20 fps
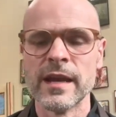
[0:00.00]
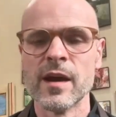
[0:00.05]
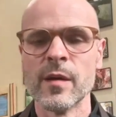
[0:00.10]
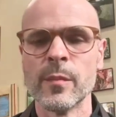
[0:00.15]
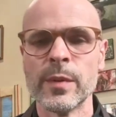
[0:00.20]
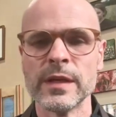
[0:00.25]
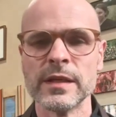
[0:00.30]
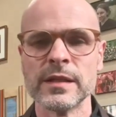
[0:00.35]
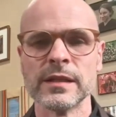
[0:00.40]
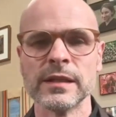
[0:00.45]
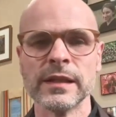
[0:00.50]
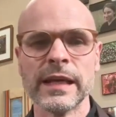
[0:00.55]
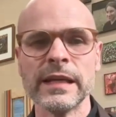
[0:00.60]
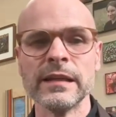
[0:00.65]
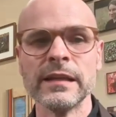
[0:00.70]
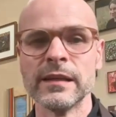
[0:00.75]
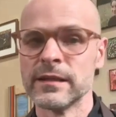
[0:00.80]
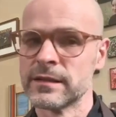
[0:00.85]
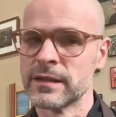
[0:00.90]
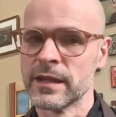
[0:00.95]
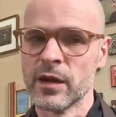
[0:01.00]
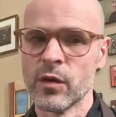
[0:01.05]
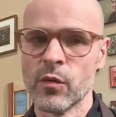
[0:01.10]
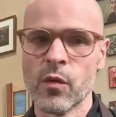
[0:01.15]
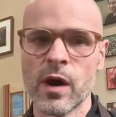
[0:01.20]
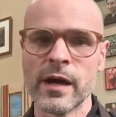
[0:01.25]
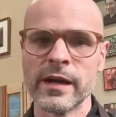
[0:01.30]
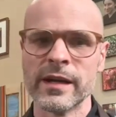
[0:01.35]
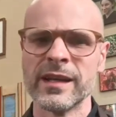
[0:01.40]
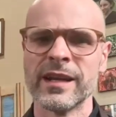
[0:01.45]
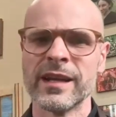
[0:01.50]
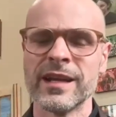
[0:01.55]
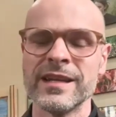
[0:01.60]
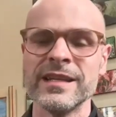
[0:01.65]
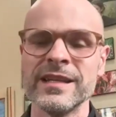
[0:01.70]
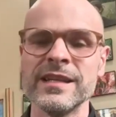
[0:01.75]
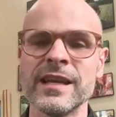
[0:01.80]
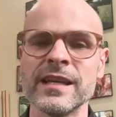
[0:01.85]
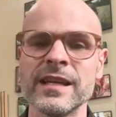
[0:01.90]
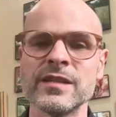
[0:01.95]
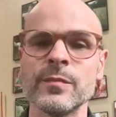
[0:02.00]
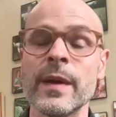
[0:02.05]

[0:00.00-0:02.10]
up as late as they wanted and eat as